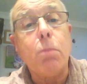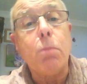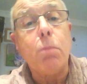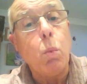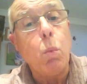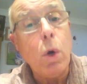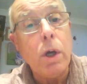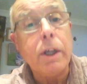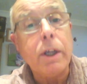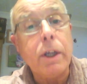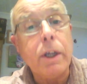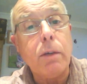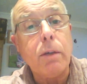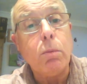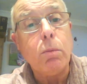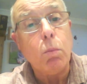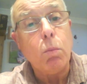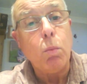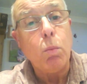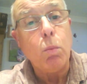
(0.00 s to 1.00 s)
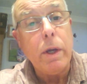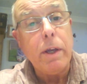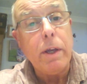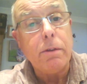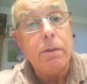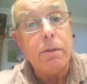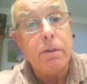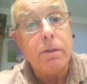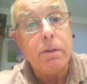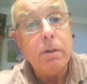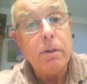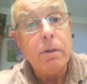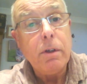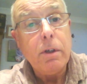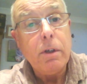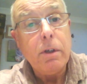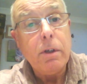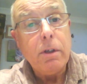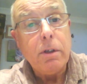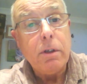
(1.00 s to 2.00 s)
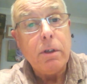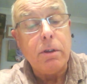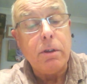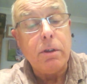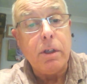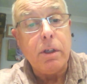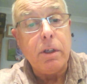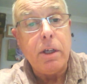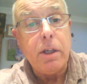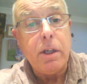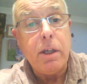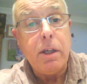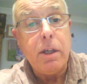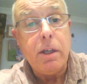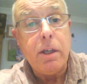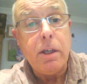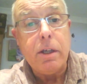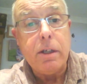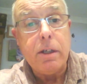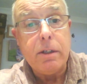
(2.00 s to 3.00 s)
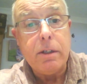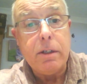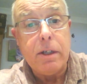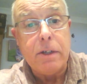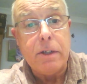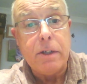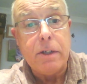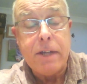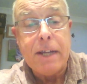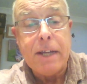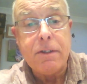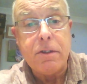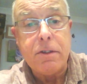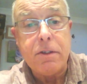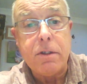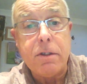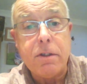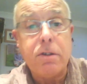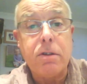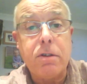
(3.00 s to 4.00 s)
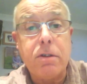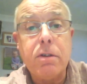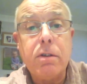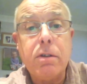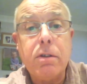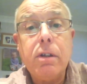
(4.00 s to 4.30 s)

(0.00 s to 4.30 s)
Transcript: working with the assessors,